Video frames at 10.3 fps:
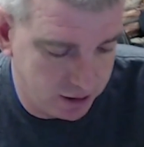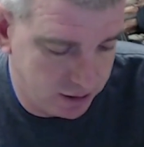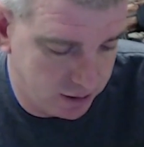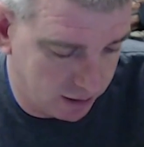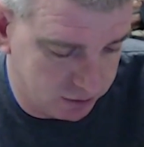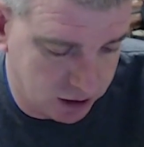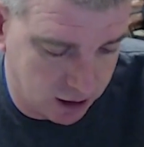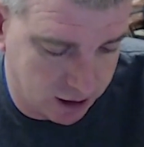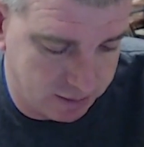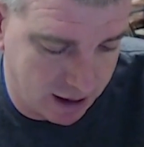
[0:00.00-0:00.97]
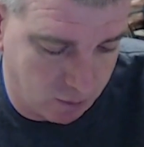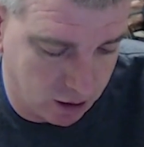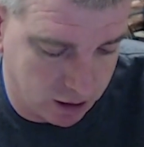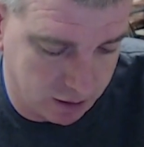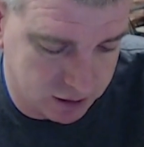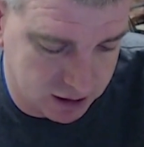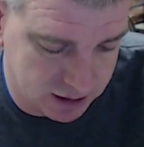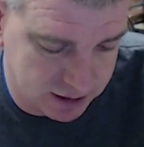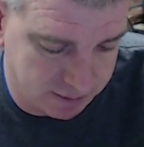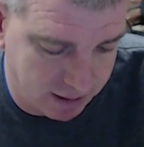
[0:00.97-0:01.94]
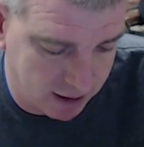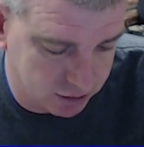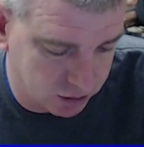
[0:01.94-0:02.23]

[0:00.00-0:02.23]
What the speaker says: I was talking about working on the 6.7 power